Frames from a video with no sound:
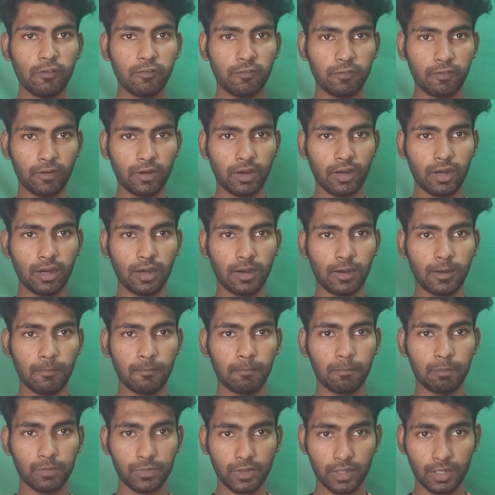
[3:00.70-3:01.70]
of
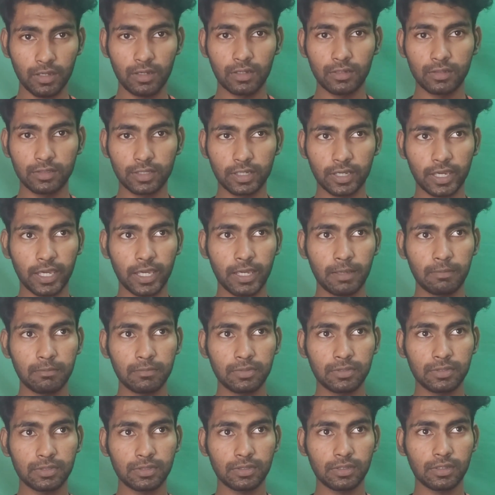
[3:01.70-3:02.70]
the
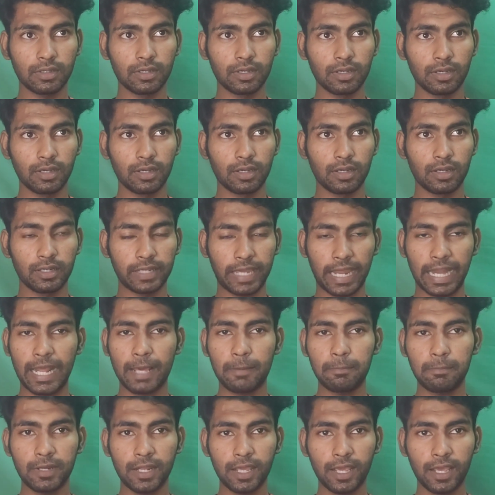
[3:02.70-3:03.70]
games
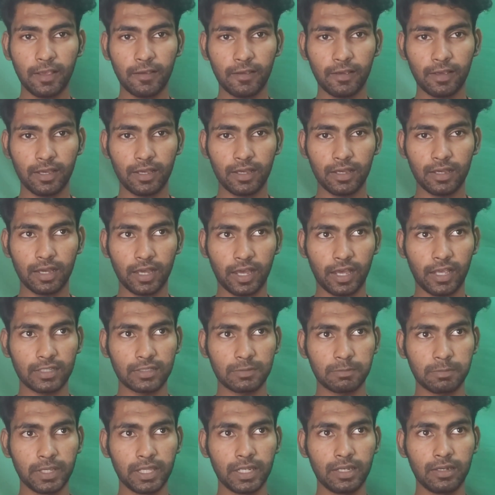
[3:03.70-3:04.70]
Ganabria
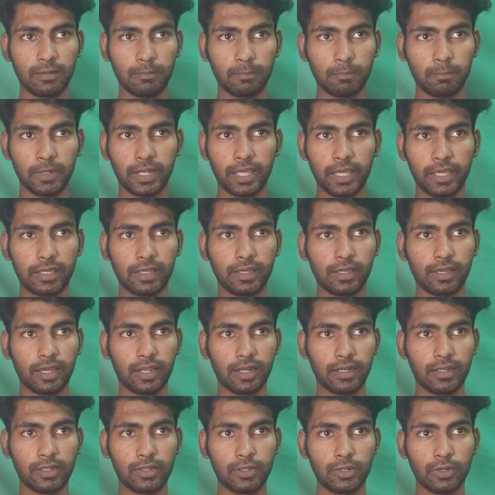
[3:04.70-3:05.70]
has been playing,
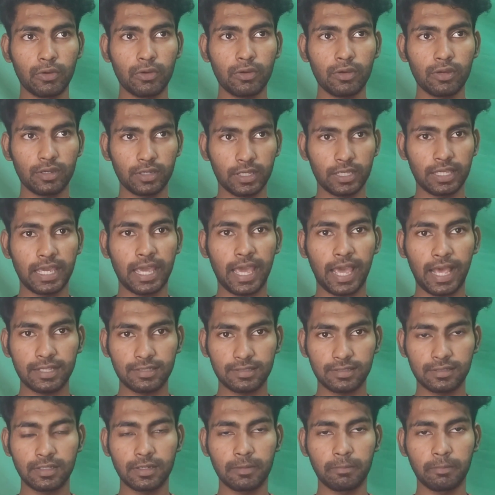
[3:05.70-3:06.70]
and he
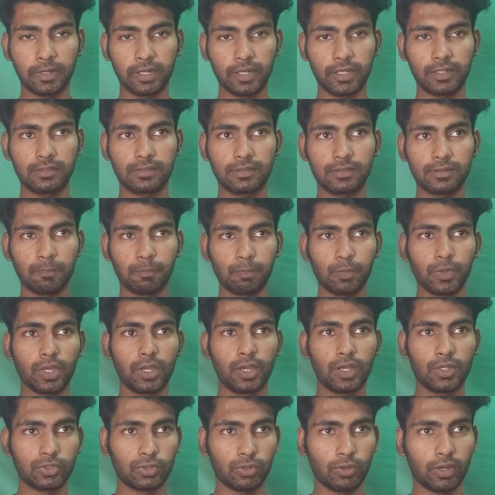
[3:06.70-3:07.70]
has the
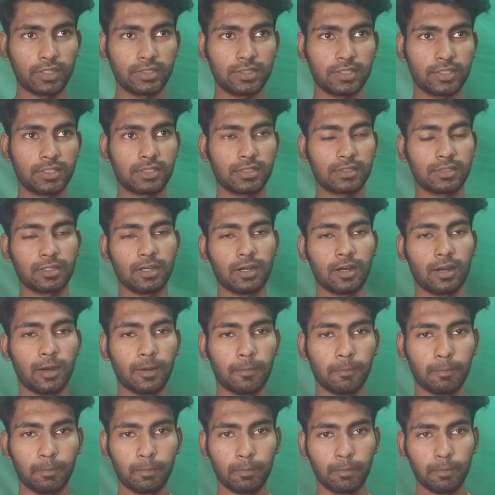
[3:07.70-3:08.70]
minutes, so I just
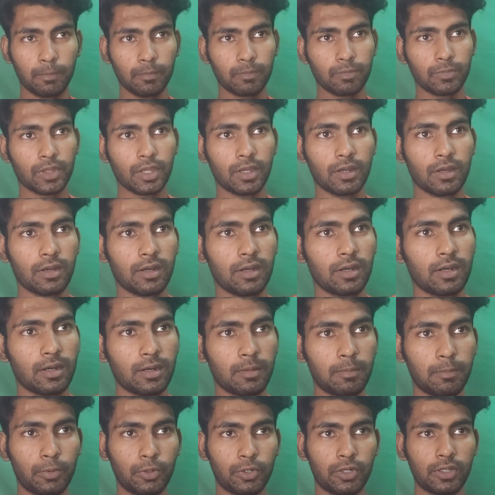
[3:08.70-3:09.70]

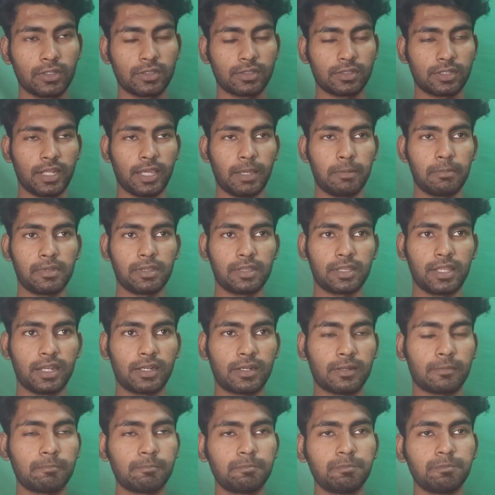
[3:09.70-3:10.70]
put his name in
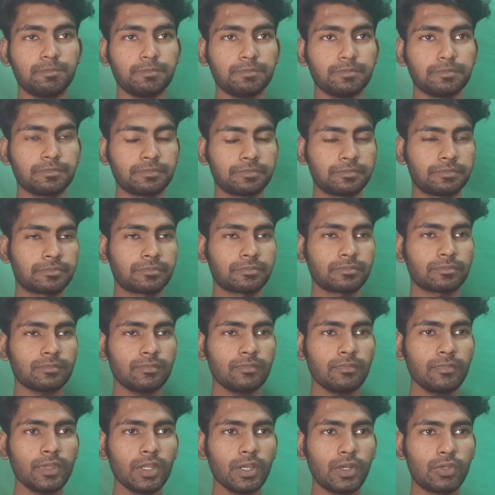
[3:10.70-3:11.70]
that.
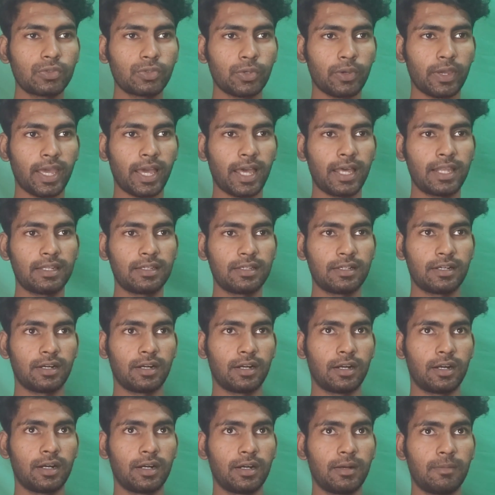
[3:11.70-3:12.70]
So yeah,
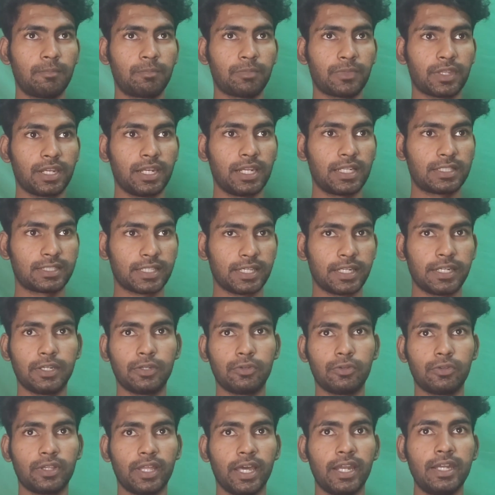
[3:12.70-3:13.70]
let's get
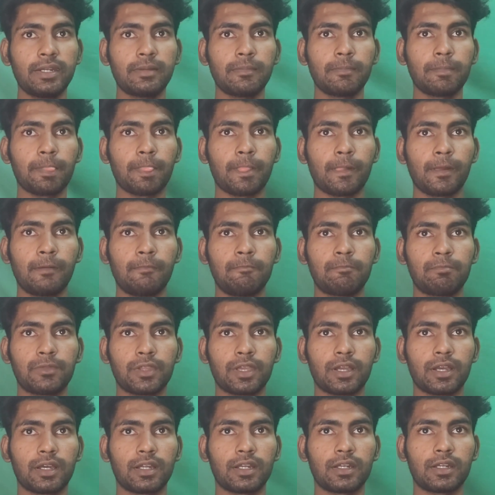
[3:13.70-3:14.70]
into that.
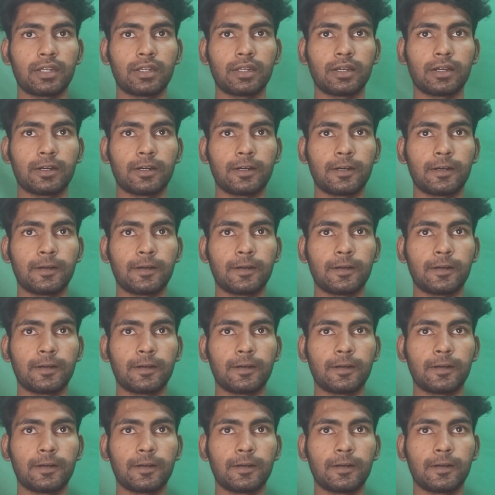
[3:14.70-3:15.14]
And